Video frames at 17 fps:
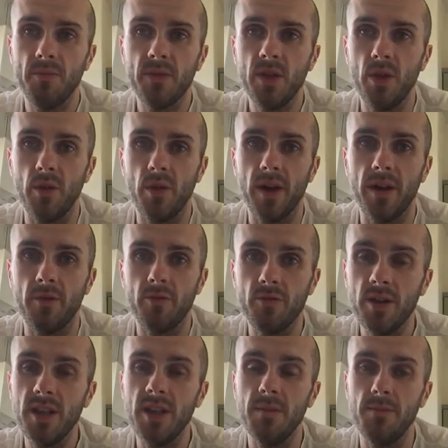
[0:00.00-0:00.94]
in a
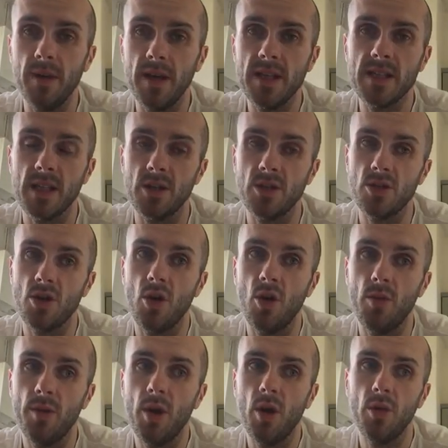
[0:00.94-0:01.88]
really basic
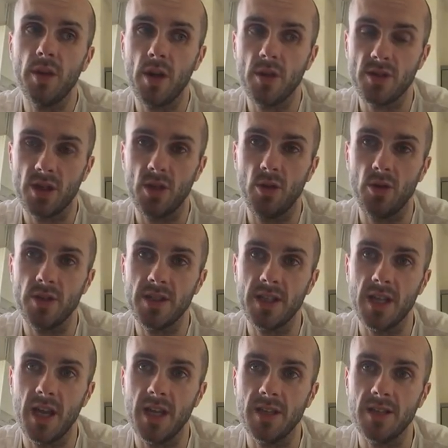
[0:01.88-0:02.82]
job, all the hours that God
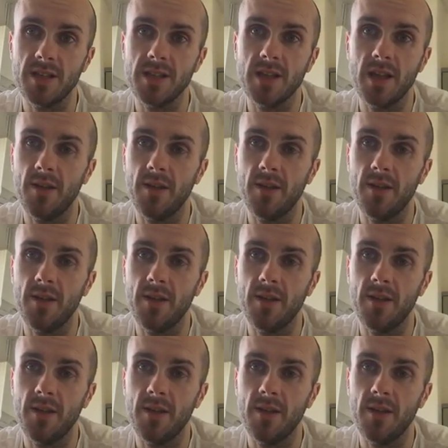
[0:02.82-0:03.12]
sends,